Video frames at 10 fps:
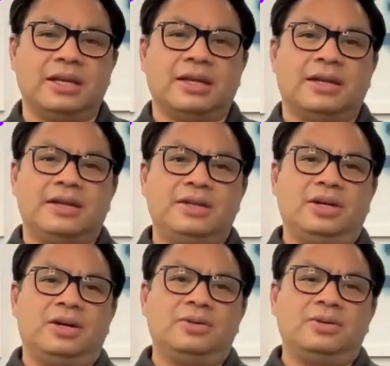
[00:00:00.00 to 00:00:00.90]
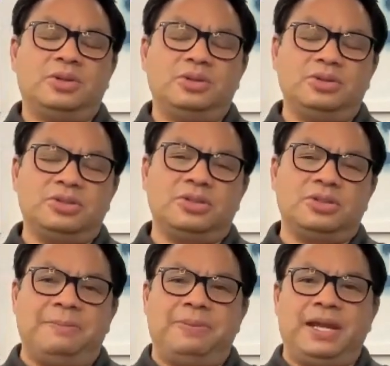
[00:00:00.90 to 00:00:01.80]
Kudos to
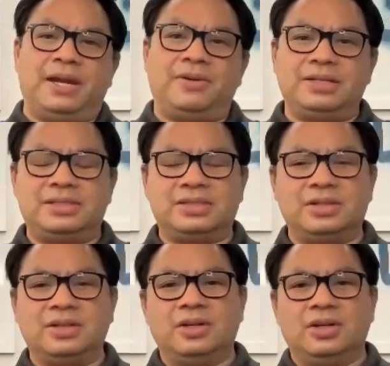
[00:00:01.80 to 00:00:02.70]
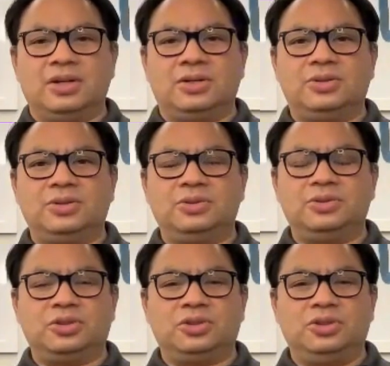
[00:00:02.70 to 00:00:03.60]
my parents
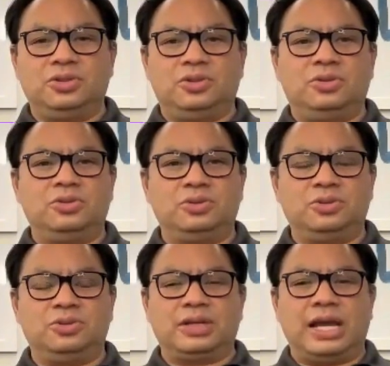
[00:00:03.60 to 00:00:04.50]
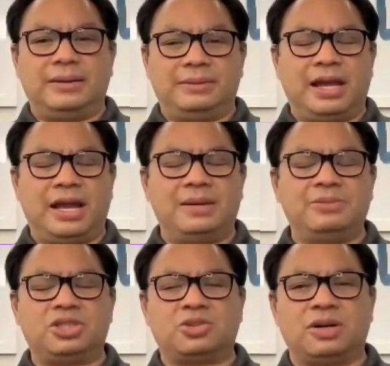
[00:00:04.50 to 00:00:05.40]
who who at times
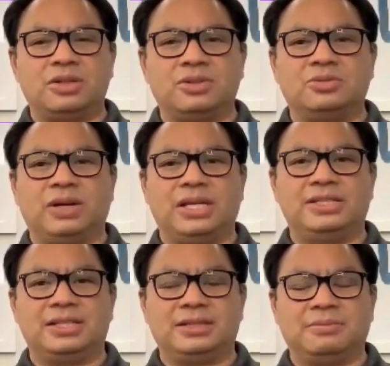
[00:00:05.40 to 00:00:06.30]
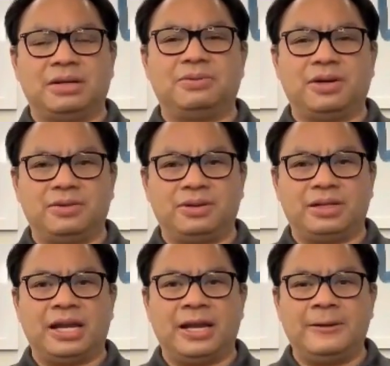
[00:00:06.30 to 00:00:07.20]
struggled raising my brother and
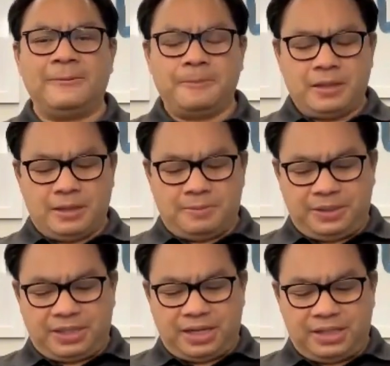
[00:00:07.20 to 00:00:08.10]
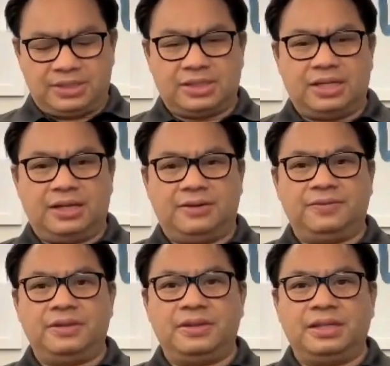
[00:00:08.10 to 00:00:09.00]
I because of
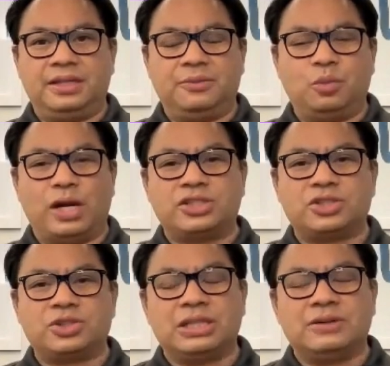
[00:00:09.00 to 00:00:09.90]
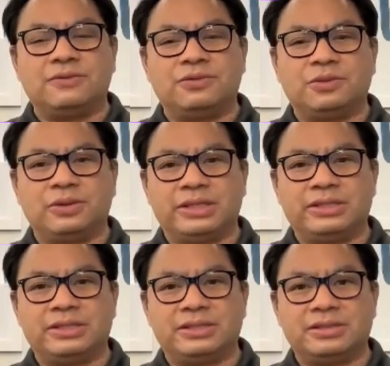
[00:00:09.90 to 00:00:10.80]
the Western
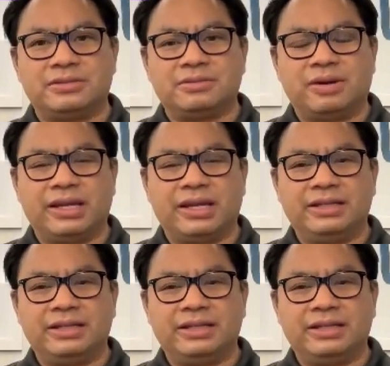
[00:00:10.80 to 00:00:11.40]
influence, right?